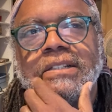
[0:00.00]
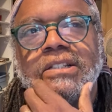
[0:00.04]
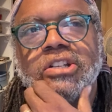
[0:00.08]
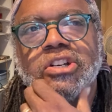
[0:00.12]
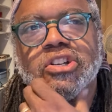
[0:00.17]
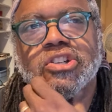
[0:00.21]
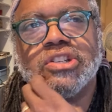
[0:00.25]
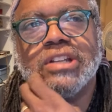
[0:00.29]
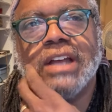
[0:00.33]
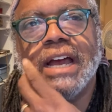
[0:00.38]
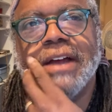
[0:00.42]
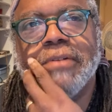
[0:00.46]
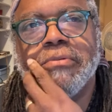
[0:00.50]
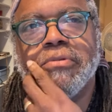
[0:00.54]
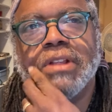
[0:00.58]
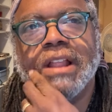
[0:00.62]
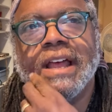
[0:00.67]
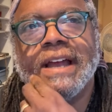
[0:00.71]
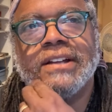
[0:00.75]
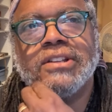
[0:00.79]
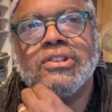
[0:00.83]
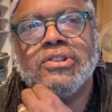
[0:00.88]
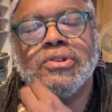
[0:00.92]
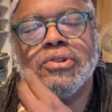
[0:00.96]
just I would
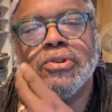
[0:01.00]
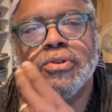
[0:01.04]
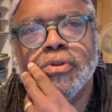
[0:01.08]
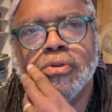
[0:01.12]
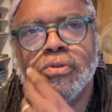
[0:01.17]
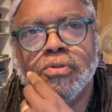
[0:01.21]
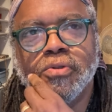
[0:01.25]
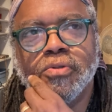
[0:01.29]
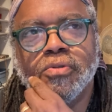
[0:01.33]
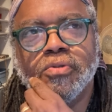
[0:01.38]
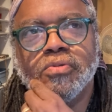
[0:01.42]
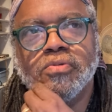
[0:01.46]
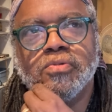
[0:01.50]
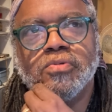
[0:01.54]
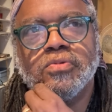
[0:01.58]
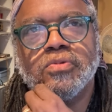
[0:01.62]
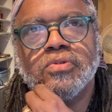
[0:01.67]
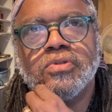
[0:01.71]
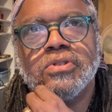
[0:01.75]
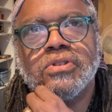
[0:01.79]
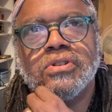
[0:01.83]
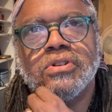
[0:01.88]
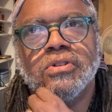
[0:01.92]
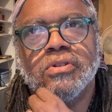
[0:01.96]
like to
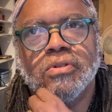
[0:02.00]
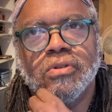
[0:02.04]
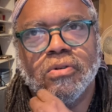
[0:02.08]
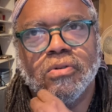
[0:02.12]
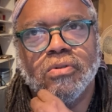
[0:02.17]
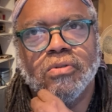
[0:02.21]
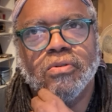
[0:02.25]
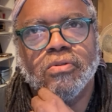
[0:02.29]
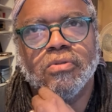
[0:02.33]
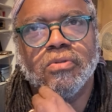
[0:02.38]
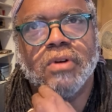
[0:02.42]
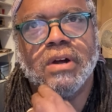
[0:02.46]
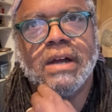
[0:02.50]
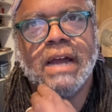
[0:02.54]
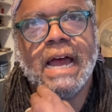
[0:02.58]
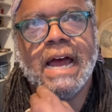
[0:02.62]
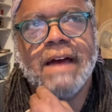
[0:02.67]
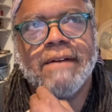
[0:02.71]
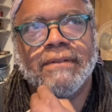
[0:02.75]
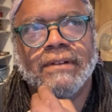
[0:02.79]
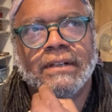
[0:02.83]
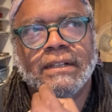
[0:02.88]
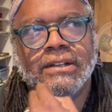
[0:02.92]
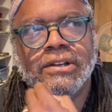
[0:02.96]
to
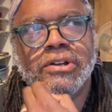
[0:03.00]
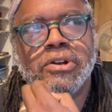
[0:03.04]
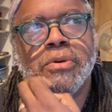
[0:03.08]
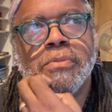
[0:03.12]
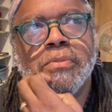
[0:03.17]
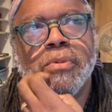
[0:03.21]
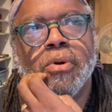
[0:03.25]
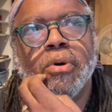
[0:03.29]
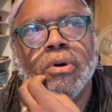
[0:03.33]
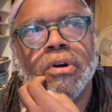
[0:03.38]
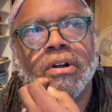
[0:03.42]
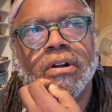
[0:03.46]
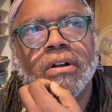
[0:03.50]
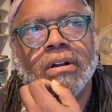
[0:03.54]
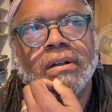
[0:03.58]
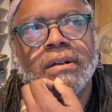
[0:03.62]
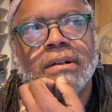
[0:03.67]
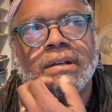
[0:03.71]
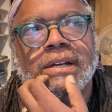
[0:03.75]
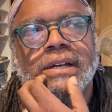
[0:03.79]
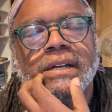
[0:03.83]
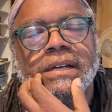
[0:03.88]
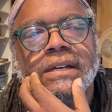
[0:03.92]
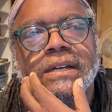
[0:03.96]
have a little more
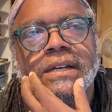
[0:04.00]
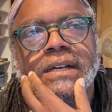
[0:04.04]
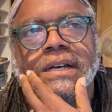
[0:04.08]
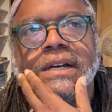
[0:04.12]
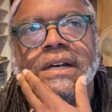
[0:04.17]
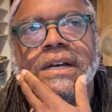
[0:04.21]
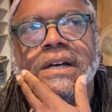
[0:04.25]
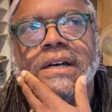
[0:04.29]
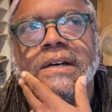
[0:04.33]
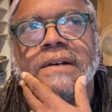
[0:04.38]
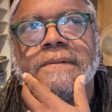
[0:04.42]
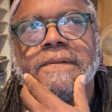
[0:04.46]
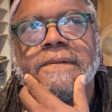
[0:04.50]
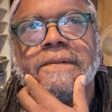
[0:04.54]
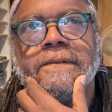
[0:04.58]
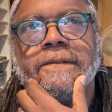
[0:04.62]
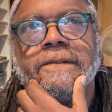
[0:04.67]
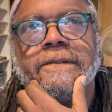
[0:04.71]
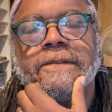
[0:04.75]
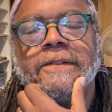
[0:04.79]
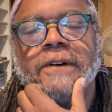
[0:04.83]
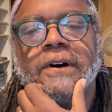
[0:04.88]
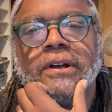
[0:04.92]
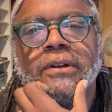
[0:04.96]

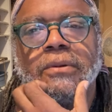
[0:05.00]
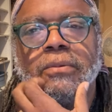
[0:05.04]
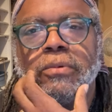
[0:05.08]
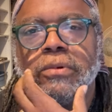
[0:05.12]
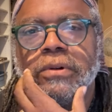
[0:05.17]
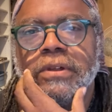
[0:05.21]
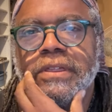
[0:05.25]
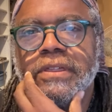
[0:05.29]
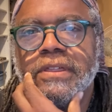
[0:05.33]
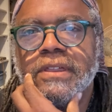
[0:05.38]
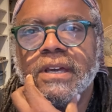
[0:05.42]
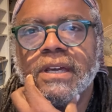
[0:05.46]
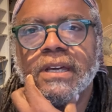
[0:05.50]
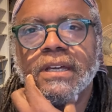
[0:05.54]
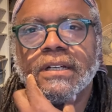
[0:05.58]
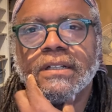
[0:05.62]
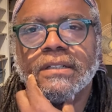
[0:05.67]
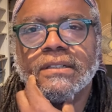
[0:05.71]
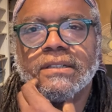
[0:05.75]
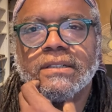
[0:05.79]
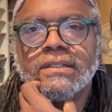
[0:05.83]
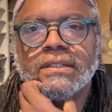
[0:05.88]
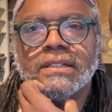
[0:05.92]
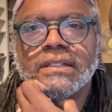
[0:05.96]
fun with
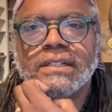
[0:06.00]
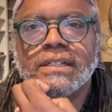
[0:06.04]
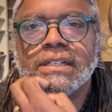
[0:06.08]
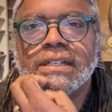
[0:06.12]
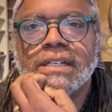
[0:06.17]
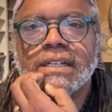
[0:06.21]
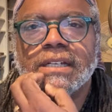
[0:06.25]
things.